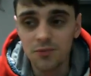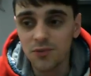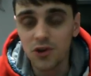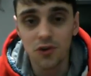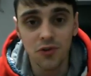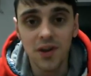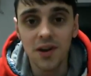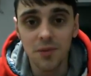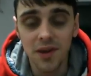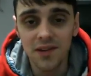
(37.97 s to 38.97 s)

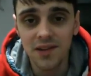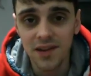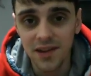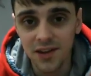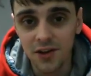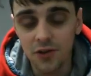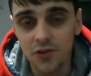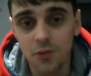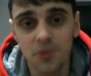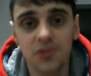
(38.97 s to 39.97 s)
career, basically,
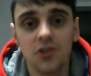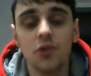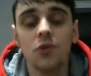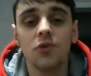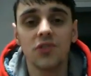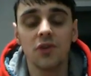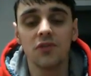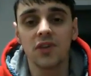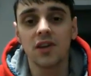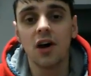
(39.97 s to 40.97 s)
to pursue
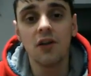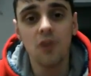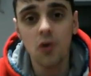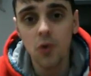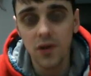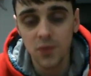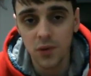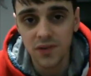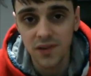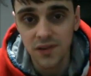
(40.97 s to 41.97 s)
something that I've always
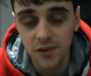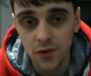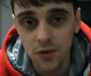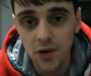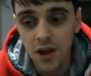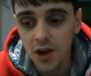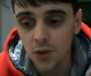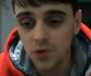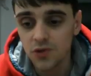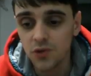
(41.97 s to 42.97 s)
wanted to do,
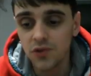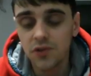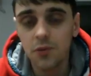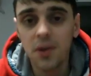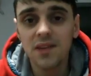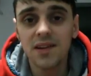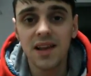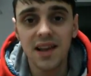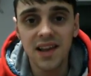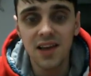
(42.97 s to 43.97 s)
which was to
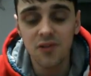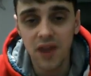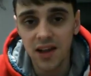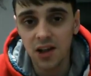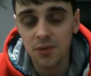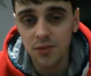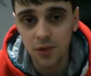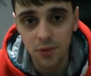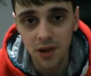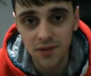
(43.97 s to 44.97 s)
basically live a
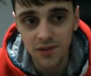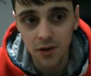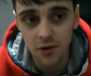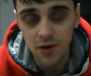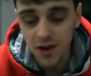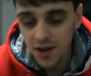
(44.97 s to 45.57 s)
laptop lifestyle.